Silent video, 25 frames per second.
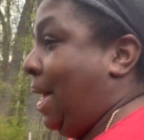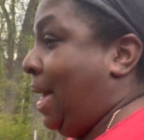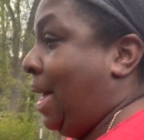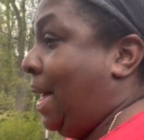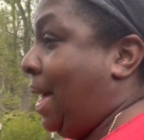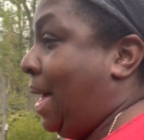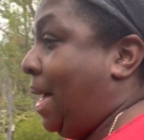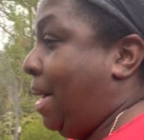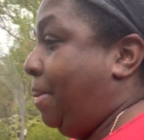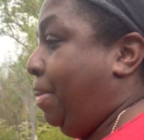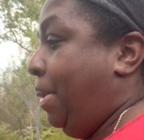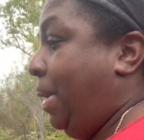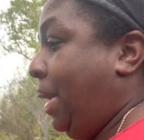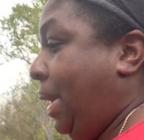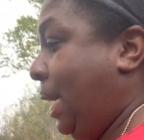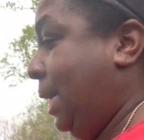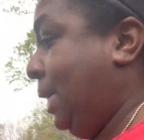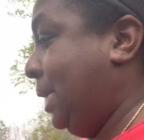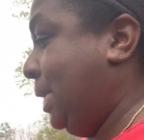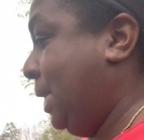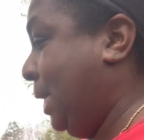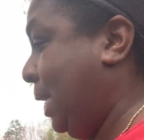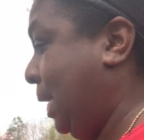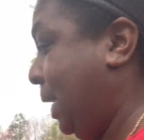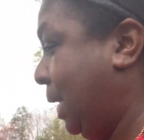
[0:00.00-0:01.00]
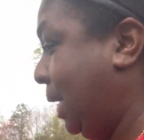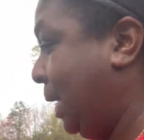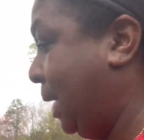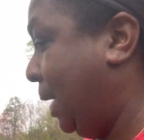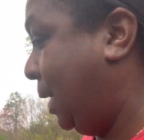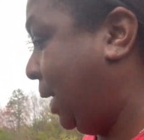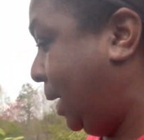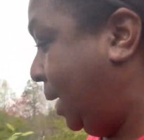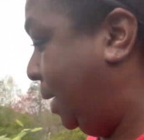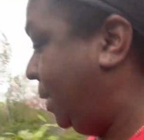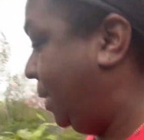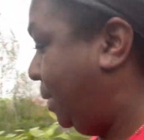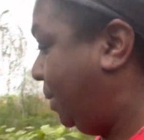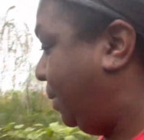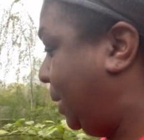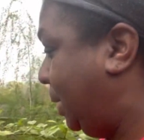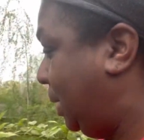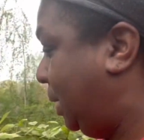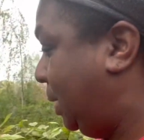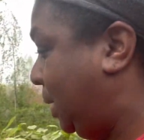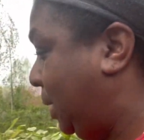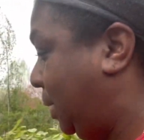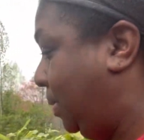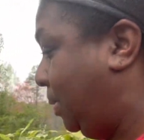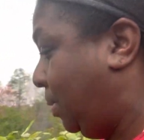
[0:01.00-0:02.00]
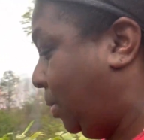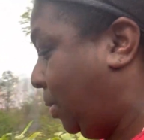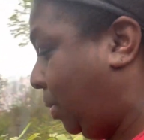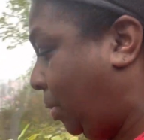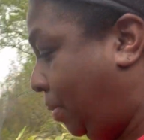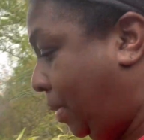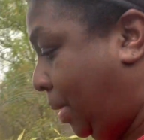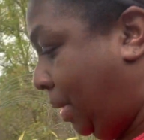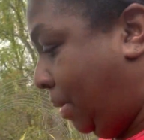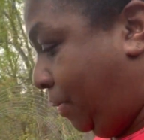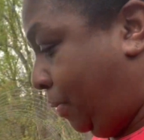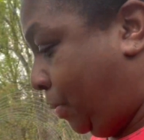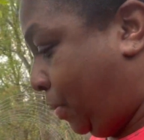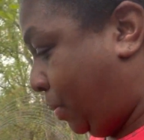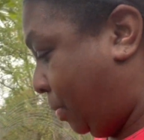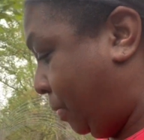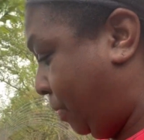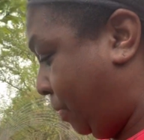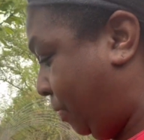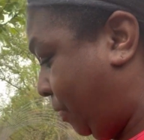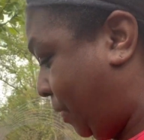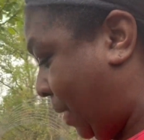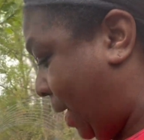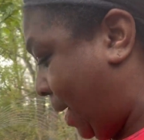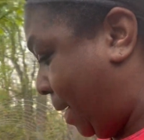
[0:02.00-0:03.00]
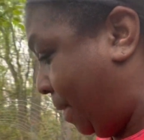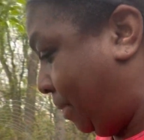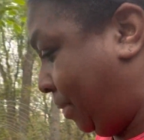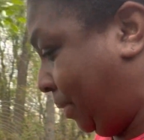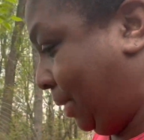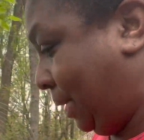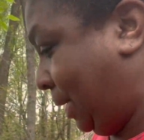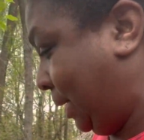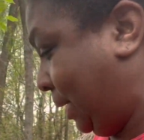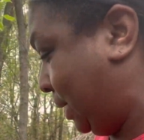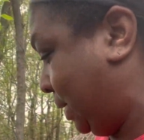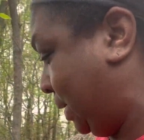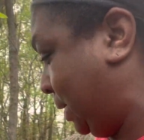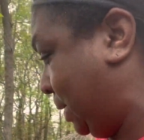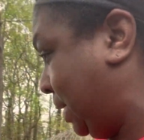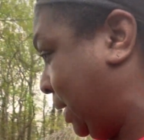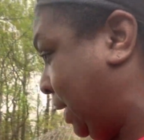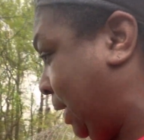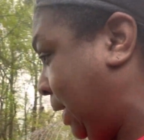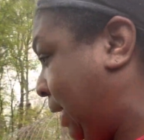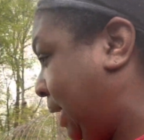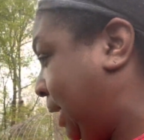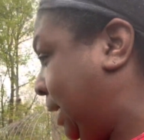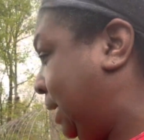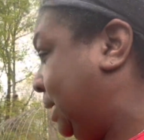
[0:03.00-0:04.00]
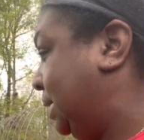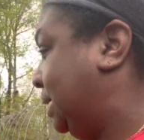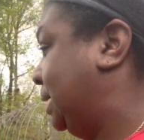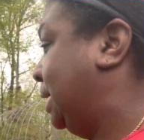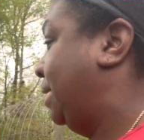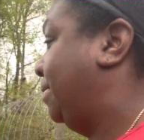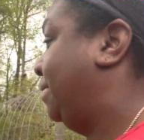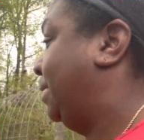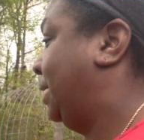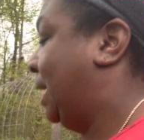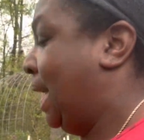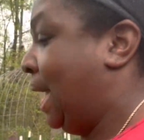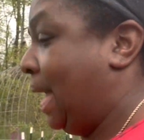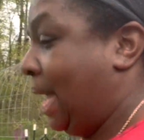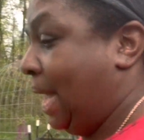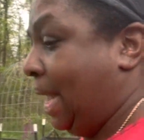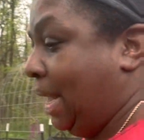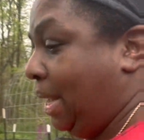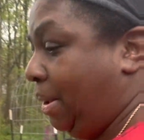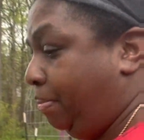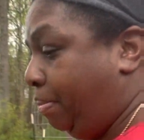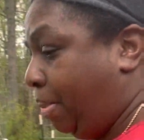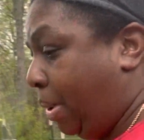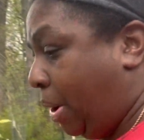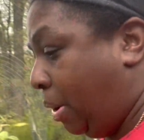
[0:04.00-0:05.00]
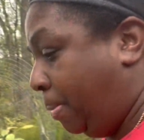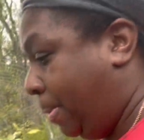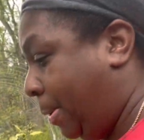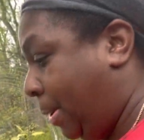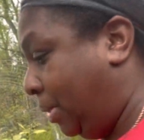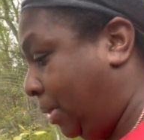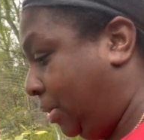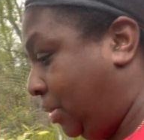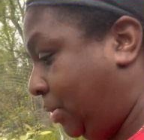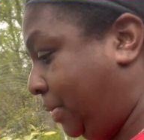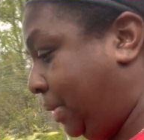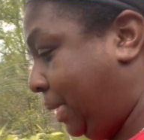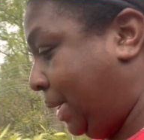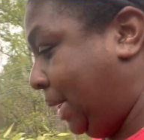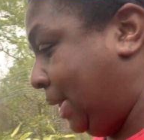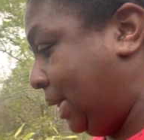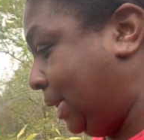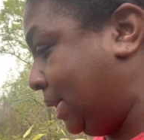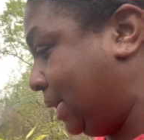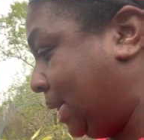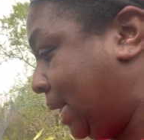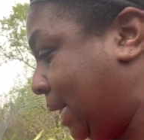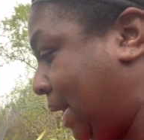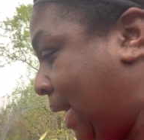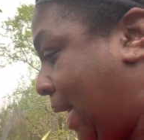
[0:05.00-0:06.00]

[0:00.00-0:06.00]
I planted 1, 2, 3, 4, 5, 6, 7, 8 pawpaw trees.